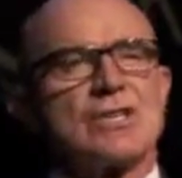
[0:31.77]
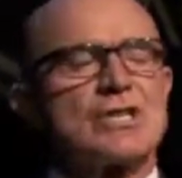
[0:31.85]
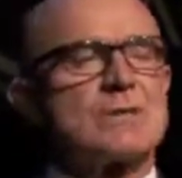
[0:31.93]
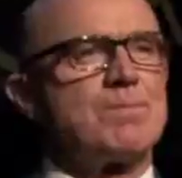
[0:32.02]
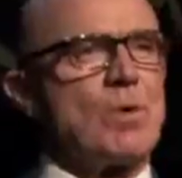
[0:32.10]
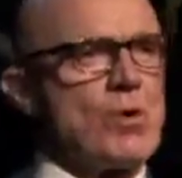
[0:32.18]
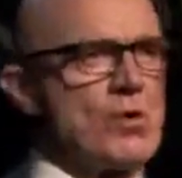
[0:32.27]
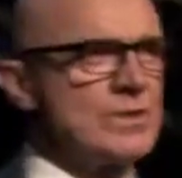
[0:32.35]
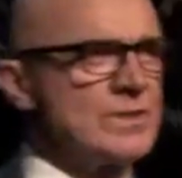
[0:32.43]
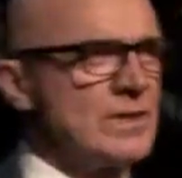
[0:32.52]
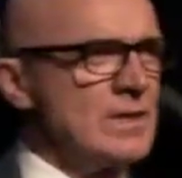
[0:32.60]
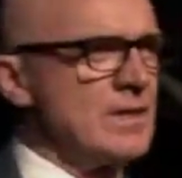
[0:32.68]

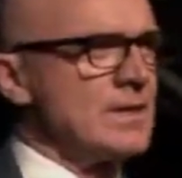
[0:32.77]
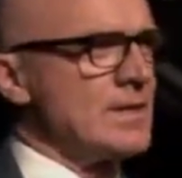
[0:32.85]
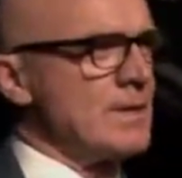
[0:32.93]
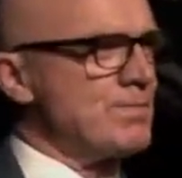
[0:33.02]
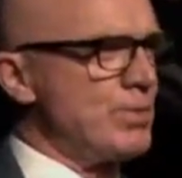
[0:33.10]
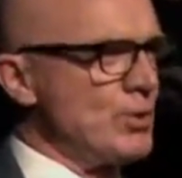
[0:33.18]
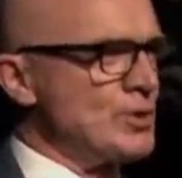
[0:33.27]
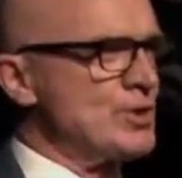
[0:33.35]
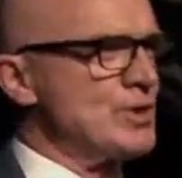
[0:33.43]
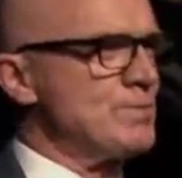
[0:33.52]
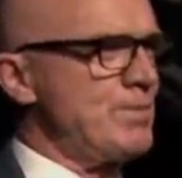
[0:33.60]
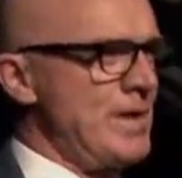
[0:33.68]
sport that
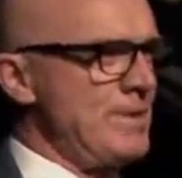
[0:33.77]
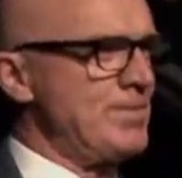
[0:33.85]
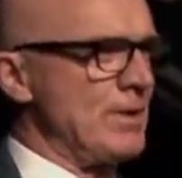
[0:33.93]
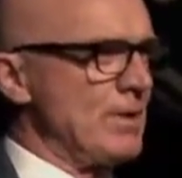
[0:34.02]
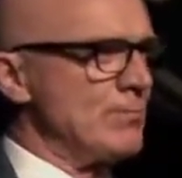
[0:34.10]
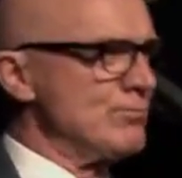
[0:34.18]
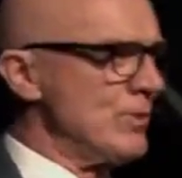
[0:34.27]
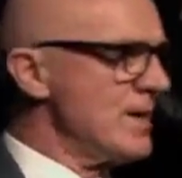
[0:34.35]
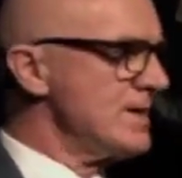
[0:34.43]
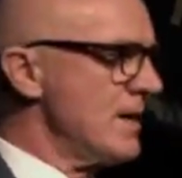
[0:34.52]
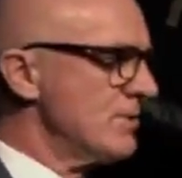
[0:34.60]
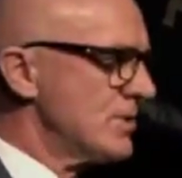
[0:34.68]
pushes people right out